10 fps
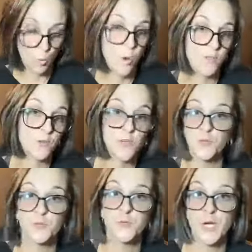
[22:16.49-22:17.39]
Whether
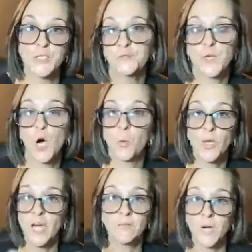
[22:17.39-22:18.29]
they're friend, foe,
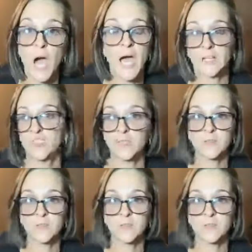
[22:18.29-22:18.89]
whatever, I